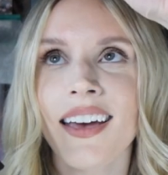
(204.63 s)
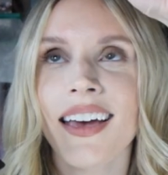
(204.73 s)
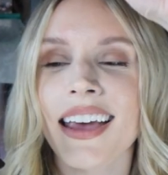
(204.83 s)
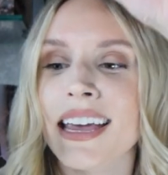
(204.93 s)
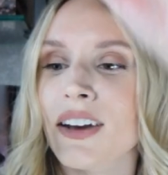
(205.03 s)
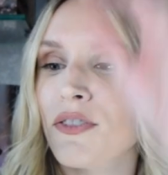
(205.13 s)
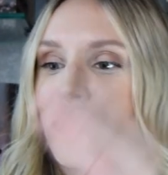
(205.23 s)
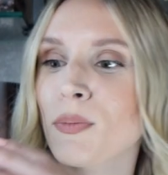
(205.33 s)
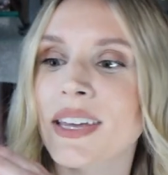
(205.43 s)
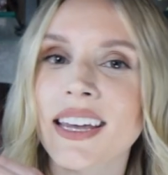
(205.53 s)
And
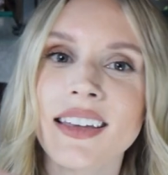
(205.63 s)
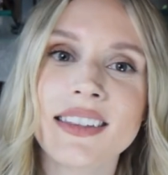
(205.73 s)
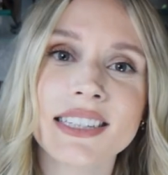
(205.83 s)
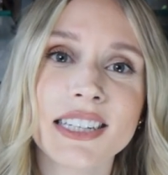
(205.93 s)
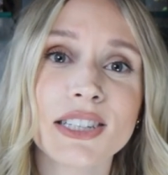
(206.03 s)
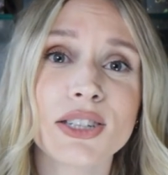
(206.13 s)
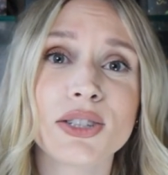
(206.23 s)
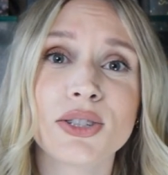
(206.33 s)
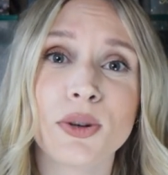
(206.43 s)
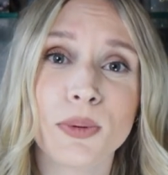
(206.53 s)
for me, this is
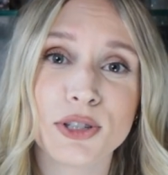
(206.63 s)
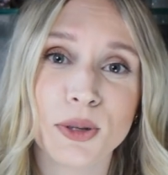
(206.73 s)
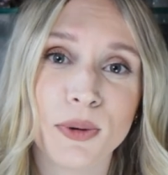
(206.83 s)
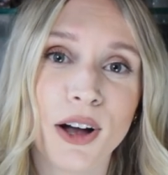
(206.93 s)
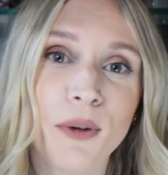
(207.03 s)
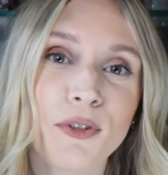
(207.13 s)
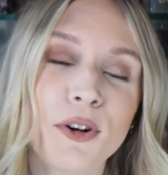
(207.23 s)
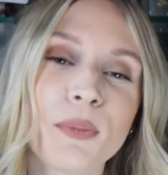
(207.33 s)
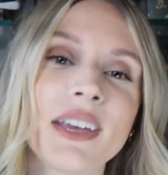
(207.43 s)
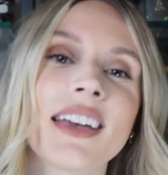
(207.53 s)
super, super
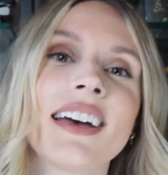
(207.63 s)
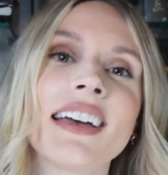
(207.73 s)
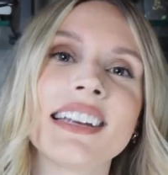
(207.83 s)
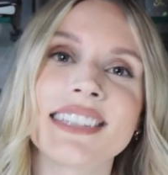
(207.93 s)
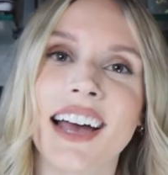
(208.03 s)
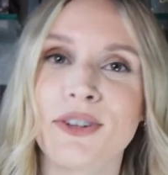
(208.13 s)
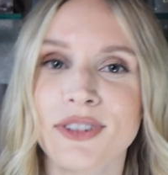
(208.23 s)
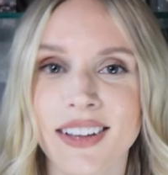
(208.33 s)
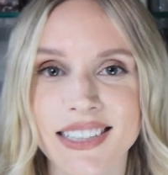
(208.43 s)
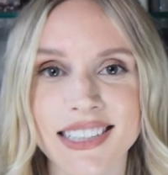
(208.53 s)
helpful because I really
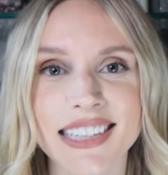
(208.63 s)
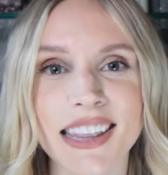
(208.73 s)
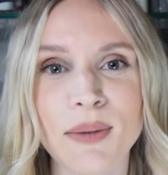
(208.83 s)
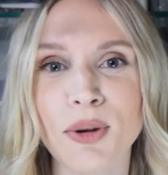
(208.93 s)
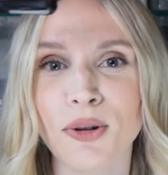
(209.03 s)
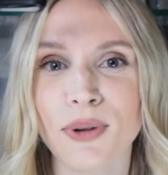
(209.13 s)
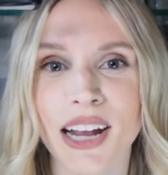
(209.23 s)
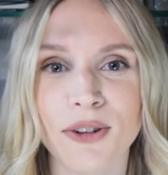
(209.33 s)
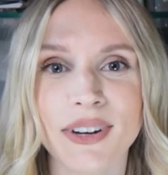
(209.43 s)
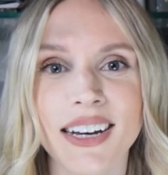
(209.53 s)
like to set the mood when I
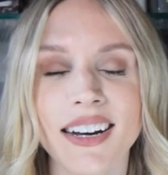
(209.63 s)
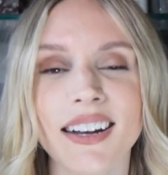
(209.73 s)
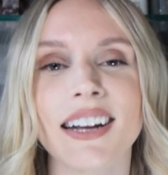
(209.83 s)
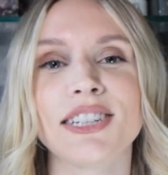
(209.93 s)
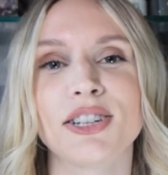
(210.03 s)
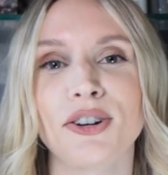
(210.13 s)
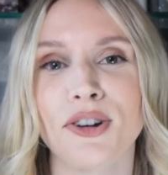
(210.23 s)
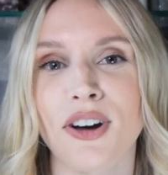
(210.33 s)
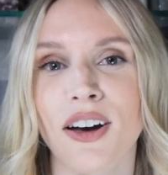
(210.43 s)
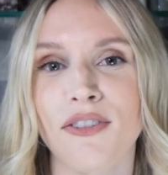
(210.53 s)
read and I turn
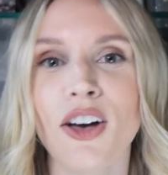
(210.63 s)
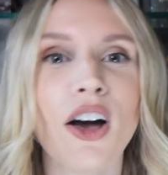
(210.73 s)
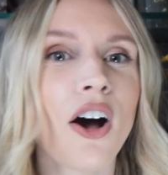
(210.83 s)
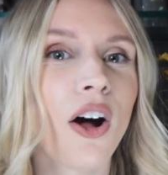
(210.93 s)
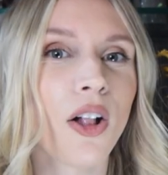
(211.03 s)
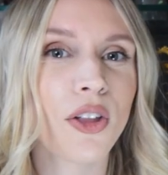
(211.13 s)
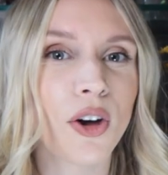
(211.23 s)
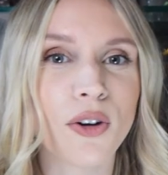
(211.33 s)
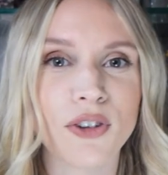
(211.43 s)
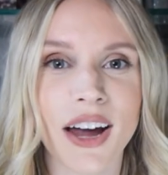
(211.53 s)
off all the
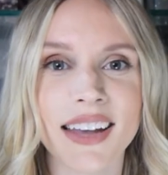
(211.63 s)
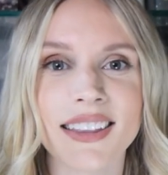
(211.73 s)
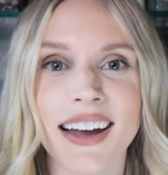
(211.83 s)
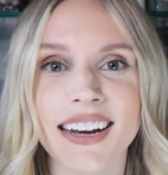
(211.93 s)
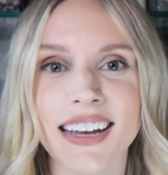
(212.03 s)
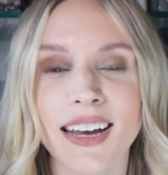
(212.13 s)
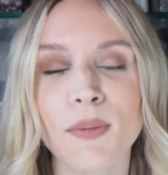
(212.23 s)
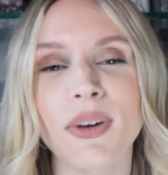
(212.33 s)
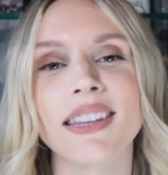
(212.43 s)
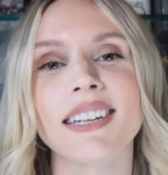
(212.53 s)
overhead lighting,
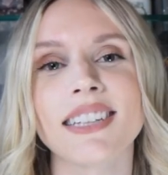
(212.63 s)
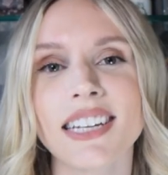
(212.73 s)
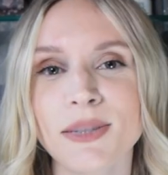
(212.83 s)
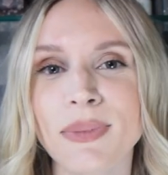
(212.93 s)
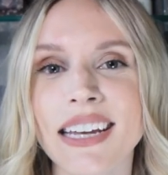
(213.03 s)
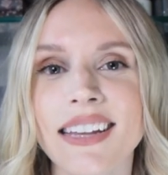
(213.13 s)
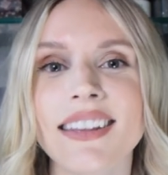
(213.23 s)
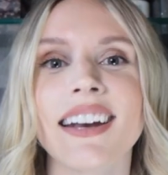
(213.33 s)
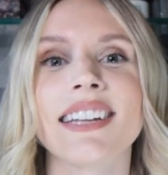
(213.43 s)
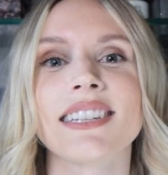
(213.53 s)
but that does mean
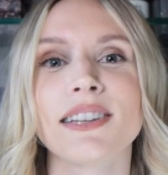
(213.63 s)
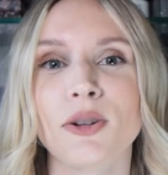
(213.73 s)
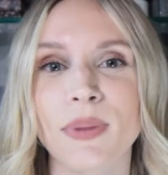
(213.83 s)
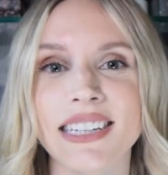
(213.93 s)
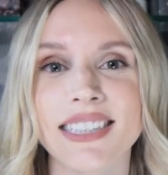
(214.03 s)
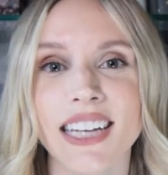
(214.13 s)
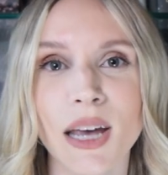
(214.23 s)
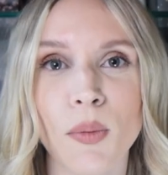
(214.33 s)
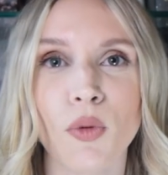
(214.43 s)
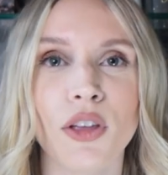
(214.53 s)
that it's a little bit
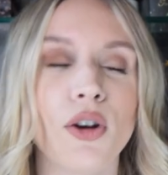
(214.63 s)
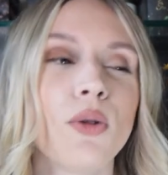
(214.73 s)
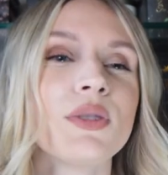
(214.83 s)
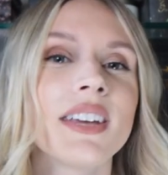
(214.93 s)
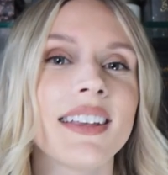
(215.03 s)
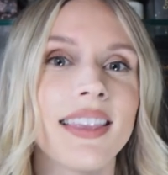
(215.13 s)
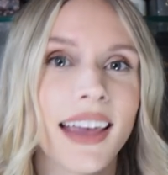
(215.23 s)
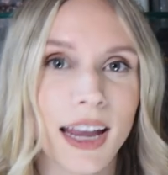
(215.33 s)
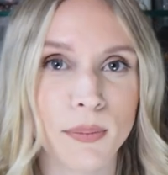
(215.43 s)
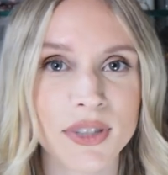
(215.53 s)
dim with only
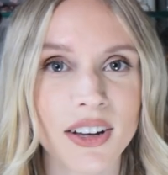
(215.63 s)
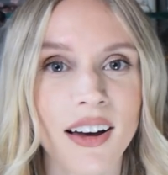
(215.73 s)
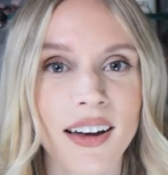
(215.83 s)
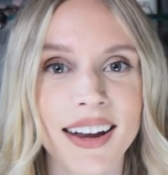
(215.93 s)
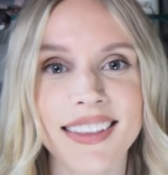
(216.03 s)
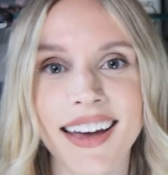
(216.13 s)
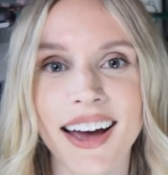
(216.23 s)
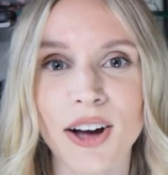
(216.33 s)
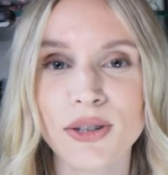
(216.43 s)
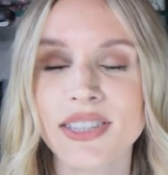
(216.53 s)
lamps on in the
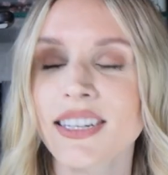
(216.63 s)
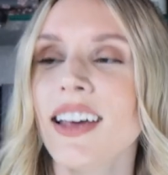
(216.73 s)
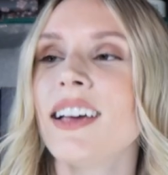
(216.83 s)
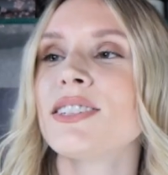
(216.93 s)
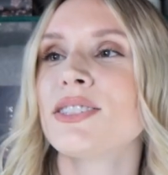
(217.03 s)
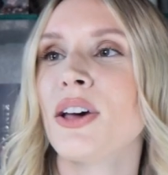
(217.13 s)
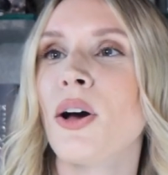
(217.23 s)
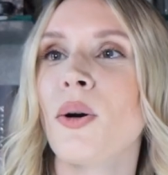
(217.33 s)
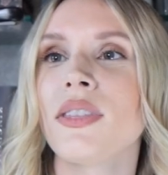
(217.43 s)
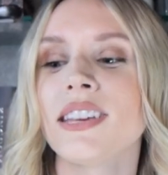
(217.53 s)
house.
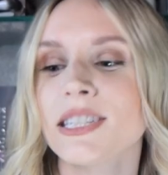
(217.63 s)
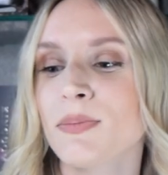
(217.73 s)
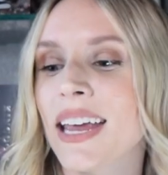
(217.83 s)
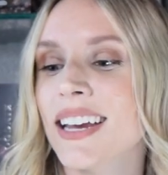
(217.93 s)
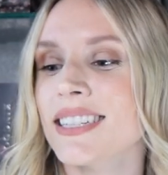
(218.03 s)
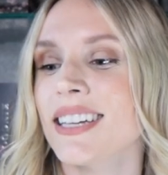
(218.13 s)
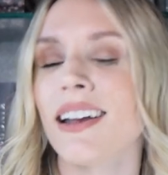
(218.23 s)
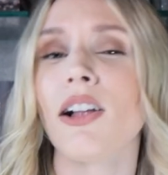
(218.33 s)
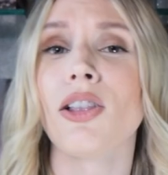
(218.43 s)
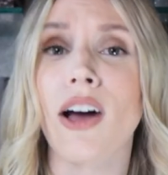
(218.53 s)
So this makes it
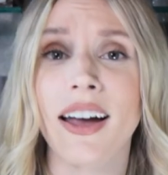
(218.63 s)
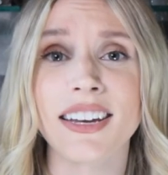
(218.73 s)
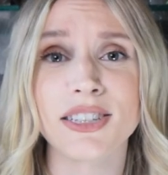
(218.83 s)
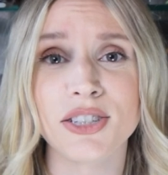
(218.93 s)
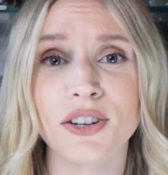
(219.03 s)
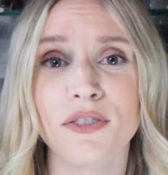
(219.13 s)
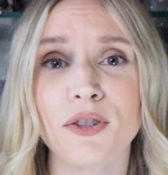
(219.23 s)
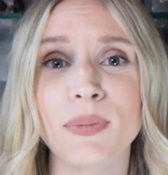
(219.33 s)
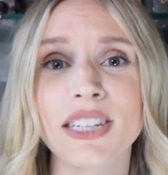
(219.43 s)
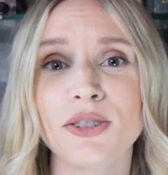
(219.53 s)
a lot easier for
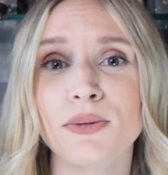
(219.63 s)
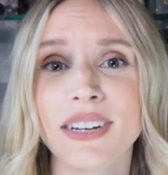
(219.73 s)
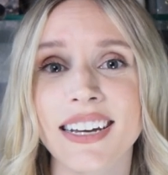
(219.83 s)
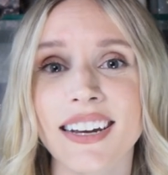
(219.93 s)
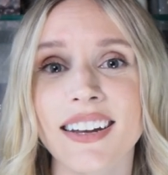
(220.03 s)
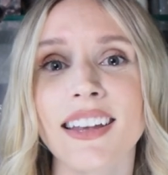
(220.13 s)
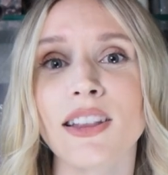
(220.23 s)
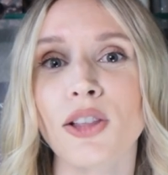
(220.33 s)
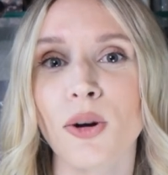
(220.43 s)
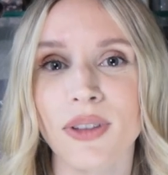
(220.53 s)
me to read
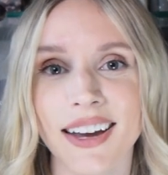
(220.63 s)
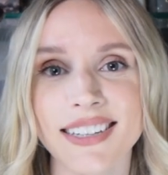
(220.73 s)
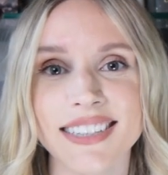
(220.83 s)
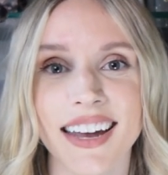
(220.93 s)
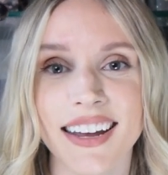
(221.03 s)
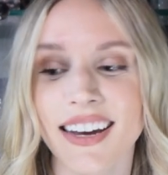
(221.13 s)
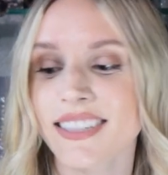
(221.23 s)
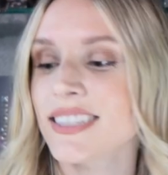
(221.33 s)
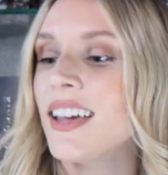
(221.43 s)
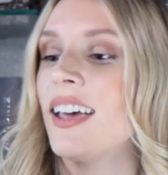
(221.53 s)
in low light settings.